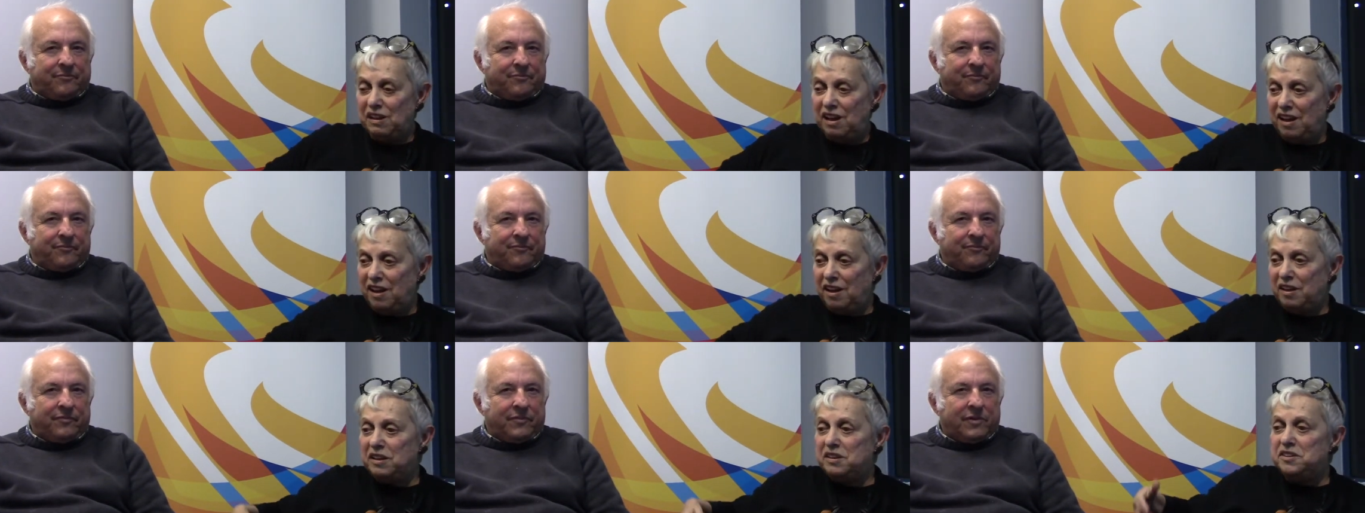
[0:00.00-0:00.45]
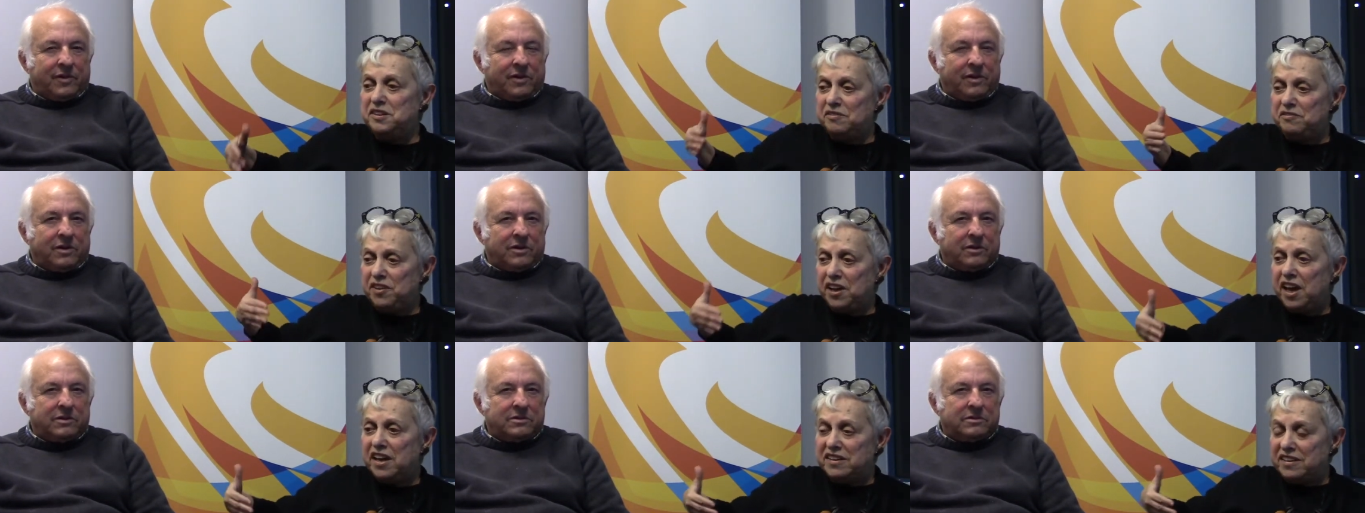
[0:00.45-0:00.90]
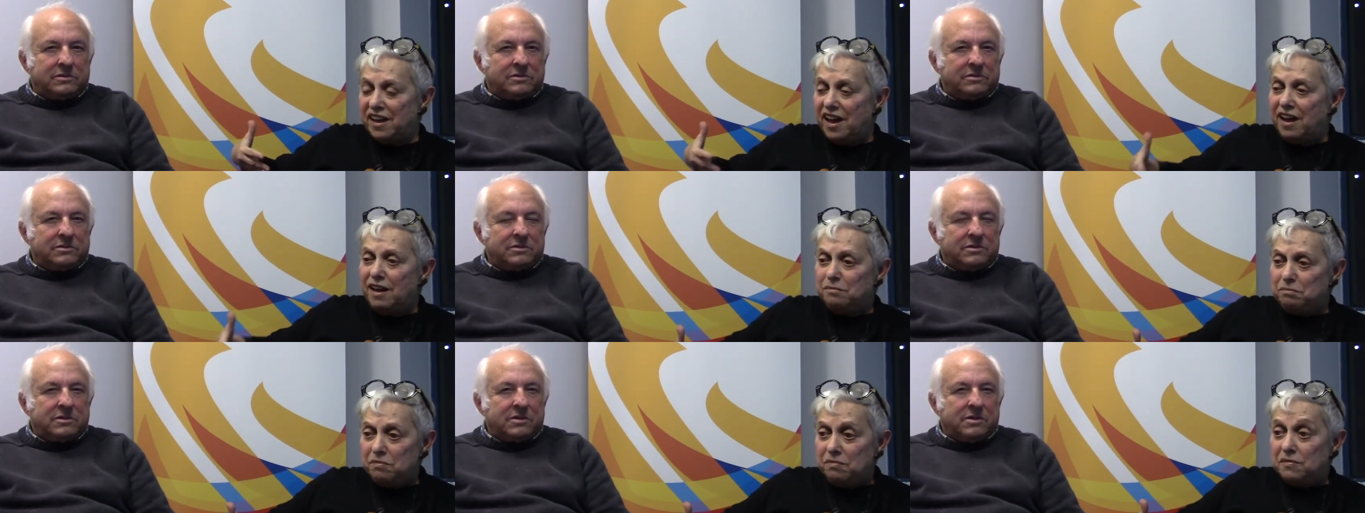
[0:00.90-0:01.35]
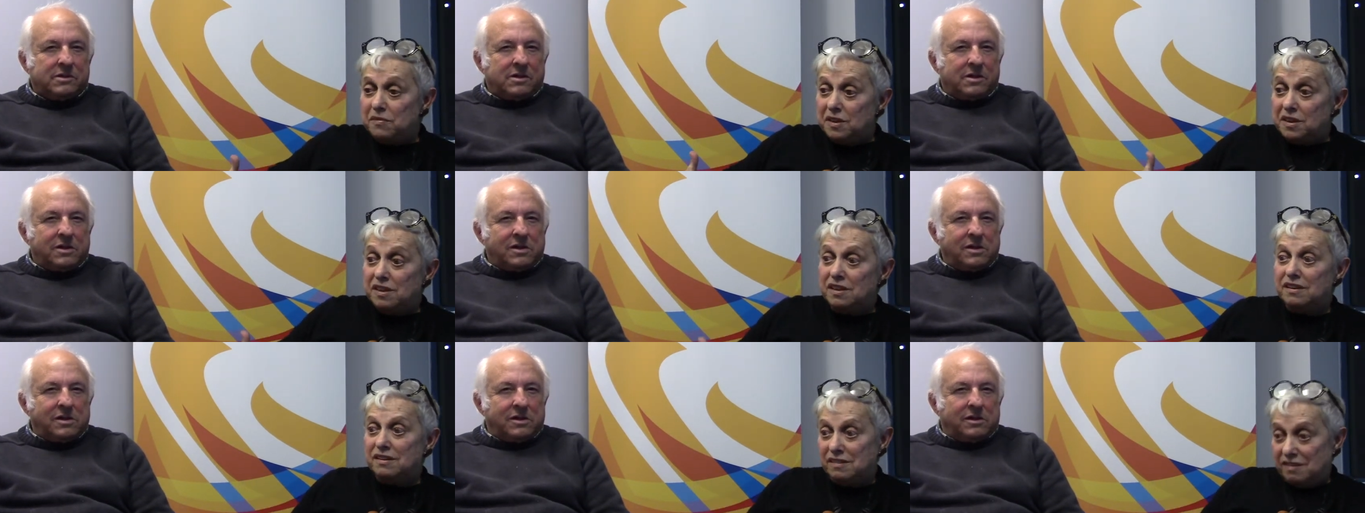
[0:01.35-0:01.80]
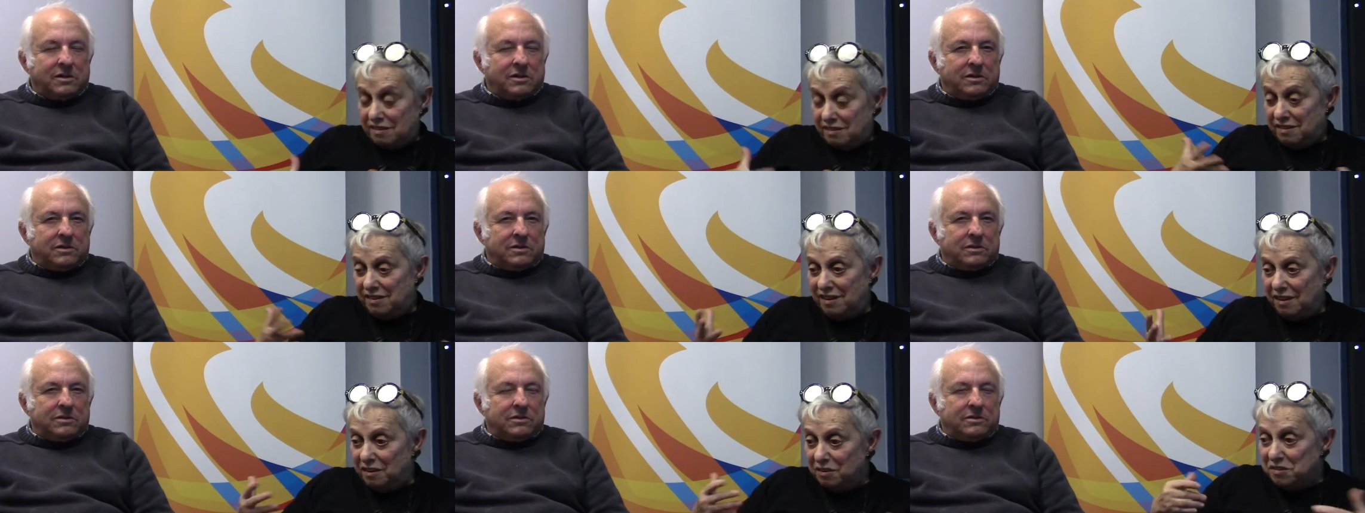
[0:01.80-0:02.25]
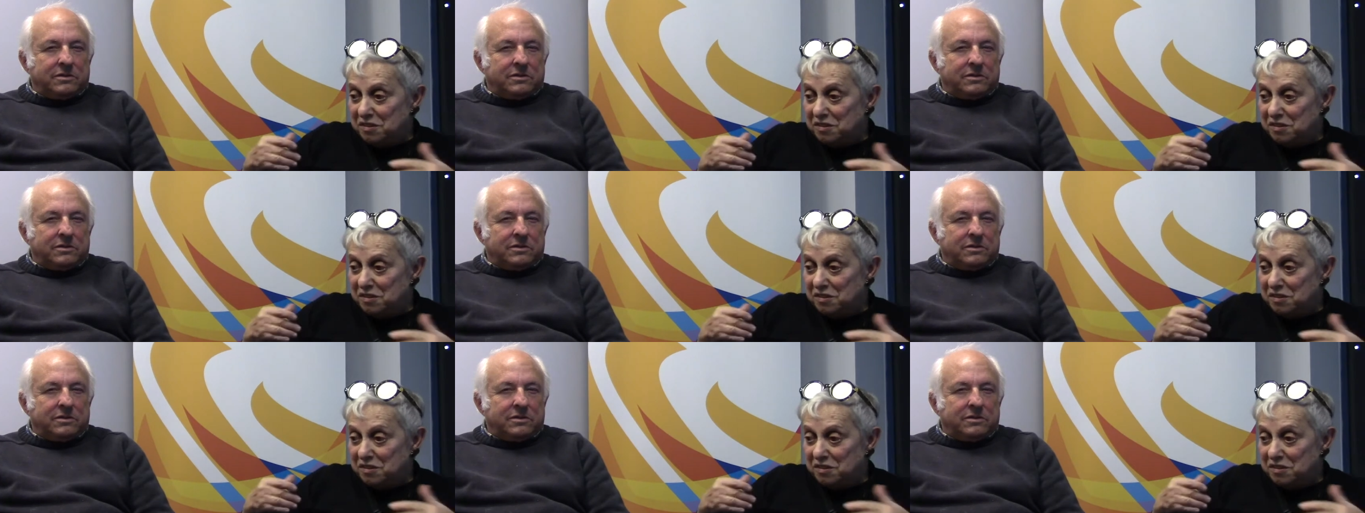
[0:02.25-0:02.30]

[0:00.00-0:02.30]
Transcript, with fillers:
Speaker 1: uh, the Vietnam, you